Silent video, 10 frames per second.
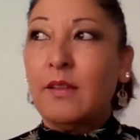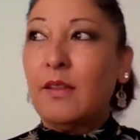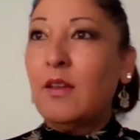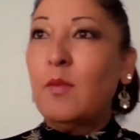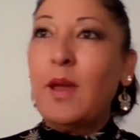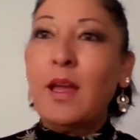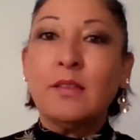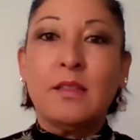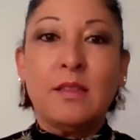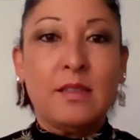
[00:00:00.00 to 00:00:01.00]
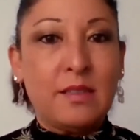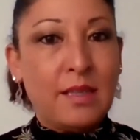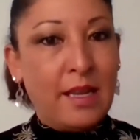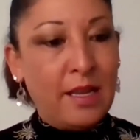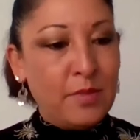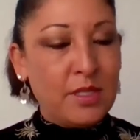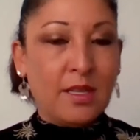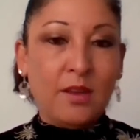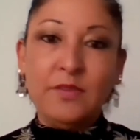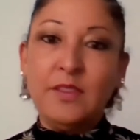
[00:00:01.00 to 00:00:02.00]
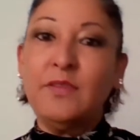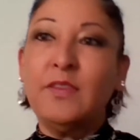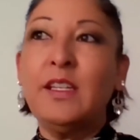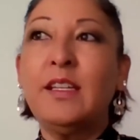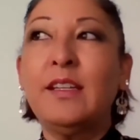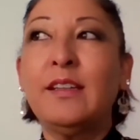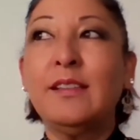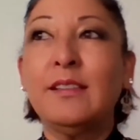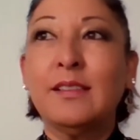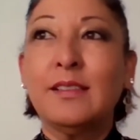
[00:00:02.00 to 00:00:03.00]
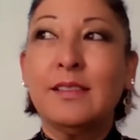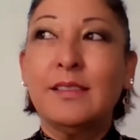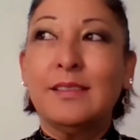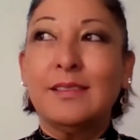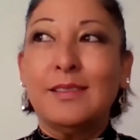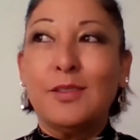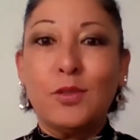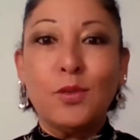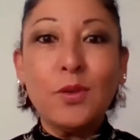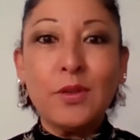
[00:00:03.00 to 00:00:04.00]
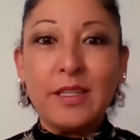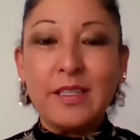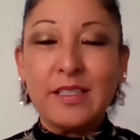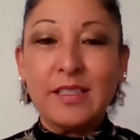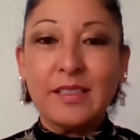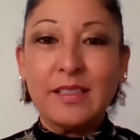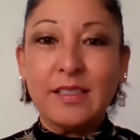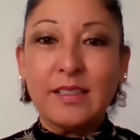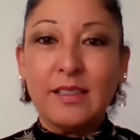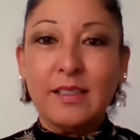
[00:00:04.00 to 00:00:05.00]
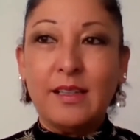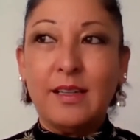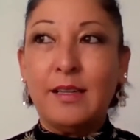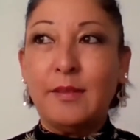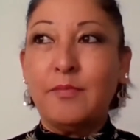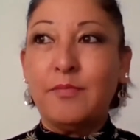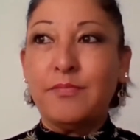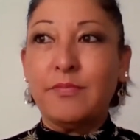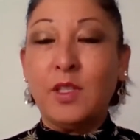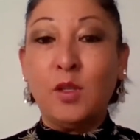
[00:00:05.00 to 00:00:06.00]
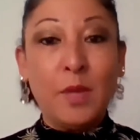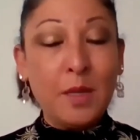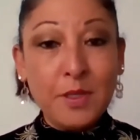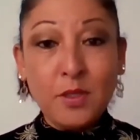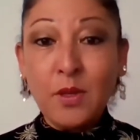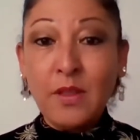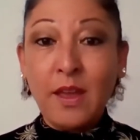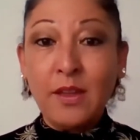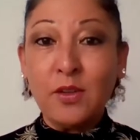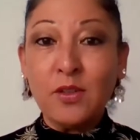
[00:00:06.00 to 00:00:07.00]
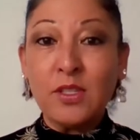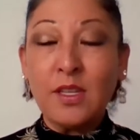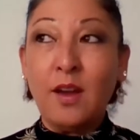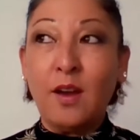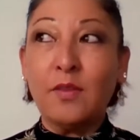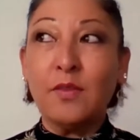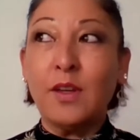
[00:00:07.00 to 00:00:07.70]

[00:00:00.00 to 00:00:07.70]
They go back to the same self-defeating stories. You might be doing that yourself.